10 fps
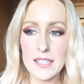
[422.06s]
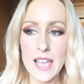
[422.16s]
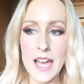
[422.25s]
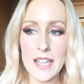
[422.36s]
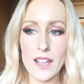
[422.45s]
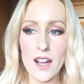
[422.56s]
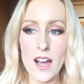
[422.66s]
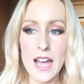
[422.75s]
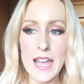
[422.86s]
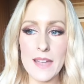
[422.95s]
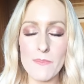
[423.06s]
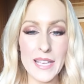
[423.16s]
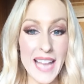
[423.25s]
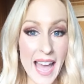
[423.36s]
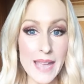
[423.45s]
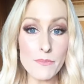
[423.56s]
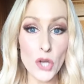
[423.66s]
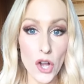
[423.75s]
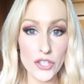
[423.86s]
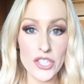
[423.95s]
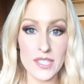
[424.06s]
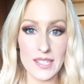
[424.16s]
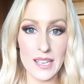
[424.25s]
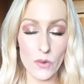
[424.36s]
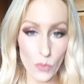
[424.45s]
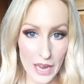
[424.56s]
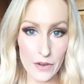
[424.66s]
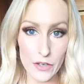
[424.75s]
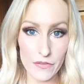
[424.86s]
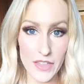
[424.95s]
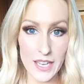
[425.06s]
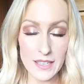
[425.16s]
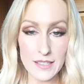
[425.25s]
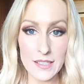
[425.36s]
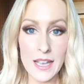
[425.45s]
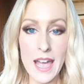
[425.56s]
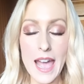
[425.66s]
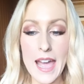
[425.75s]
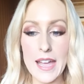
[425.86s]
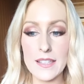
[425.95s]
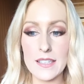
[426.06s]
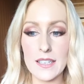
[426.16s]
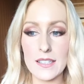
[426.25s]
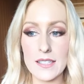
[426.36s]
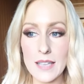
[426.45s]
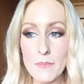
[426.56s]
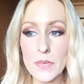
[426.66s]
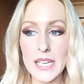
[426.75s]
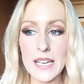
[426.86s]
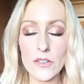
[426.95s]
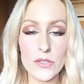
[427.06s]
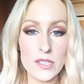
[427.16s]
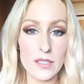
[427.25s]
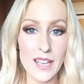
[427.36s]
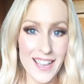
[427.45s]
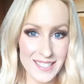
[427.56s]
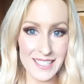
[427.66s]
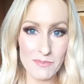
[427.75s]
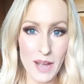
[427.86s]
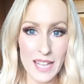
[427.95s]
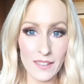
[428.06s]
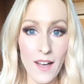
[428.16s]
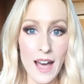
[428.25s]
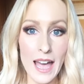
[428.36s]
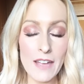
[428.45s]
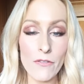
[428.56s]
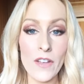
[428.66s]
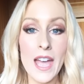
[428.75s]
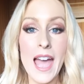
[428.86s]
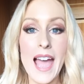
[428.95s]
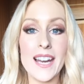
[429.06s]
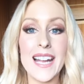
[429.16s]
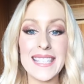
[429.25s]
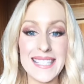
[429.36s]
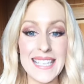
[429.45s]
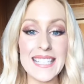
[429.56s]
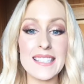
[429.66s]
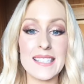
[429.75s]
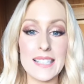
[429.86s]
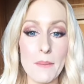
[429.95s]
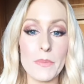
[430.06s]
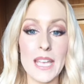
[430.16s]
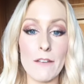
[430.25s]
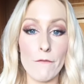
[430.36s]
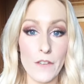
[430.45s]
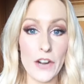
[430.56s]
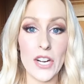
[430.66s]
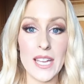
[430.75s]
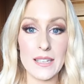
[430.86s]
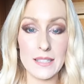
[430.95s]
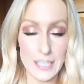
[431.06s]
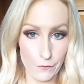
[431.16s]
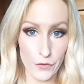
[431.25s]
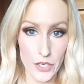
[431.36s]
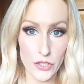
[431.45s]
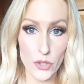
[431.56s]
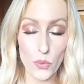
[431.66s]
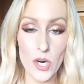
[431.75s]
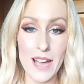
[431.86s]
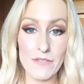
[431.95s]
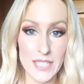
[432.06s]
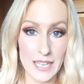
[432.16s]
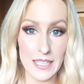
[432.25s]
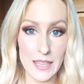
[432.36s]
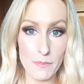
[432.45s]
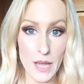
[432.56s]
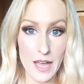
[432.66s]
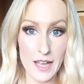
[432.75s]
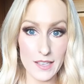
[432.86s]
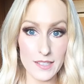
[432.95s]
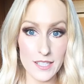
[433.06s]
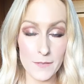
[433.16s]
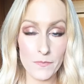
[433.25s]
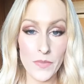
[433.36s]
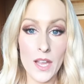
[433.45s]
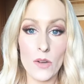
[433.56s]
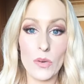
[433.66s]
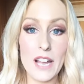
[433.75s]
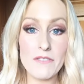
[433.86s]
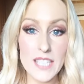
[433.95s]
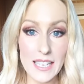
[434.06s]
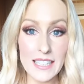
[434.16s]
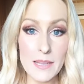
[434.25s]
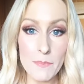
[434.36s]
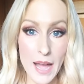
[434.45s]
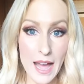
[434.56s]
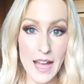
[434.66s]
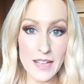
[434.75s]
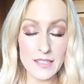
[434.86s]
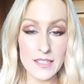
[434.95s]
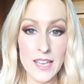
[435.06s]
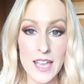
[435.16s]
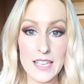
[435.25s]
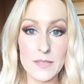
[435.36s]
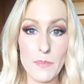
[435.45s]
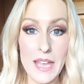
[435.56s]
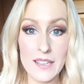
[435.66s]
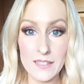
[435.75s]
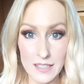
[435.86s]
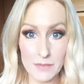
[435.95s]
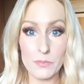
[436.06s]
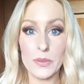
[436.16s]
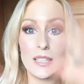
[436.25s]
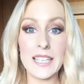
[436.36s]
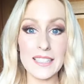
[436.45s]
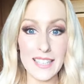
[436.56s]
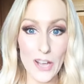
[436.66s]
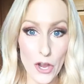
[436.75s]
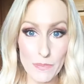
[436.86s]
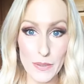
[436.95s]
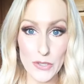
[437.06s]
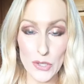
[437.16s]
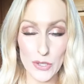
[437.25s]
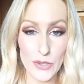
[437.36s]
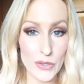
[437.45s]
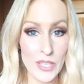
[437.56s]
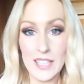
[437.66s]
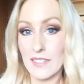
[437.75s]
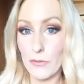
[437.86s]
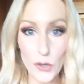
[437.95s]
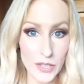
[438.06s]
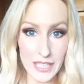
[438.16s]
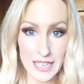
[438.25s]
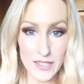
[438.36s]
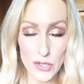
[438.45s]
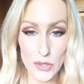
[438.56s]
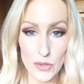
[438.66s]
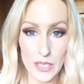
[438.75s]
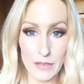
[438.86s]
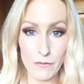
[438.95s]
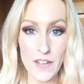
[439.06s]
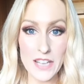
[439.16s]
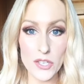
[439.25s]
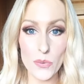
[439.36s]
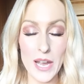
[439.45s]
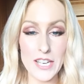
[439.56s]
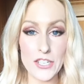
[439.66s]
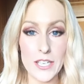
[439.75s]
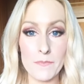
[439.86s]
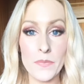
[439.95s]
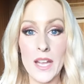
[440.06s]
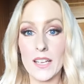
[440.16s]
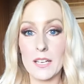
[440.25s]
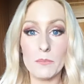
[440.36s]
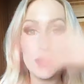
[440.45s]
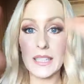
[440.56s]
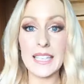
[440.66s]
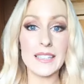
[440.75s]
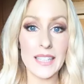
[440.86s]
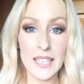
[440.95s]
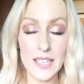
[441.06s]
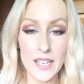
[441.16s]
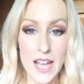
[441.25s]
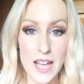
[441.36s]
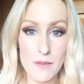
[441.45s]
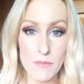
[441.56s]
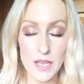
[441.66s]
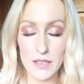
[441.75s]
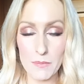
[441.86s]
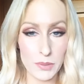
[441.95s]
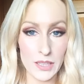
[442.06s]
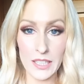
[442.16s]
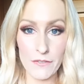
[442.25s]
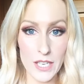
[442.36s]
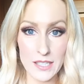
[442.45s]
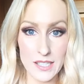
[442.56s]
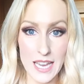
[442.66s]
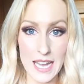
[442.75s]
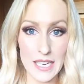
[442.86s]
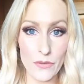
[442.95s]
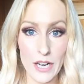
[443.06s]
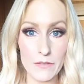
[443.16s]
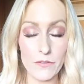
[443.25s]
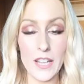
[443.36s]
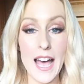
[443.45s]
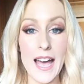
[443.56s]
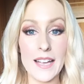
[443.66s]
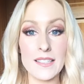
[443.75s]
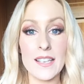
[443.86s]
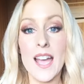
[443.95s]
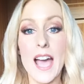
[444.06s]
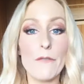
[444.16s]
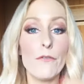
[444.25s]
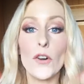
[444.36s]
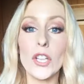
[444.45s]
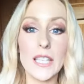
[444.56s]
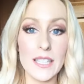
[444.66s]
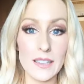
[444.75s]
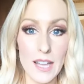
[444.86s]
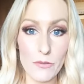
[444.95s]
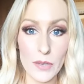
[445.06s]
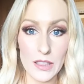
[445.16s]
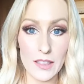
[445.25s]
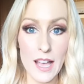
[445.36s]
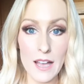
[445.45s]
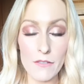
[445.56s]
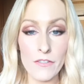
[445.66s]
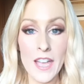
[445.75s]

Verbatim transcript: that I became consciously aware of this and somebody else entered my life and I did something very different to what I've done in the past. What I've done in the past is been completely open to falling into infatuation, completely um, oblivious to any red flags, and falling in love with love,